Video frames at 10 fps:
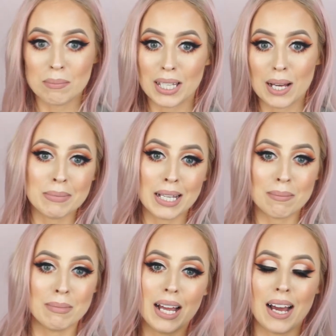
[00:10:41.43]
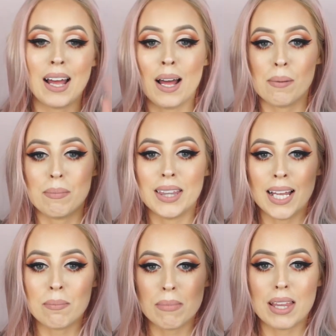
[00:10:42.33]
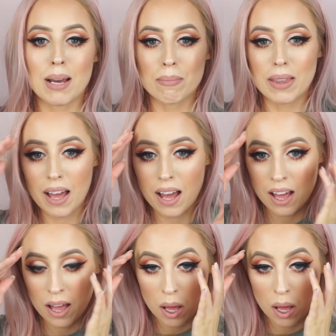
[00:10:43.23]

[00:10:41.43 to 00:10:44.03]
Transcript: blah blah blah blah blah blah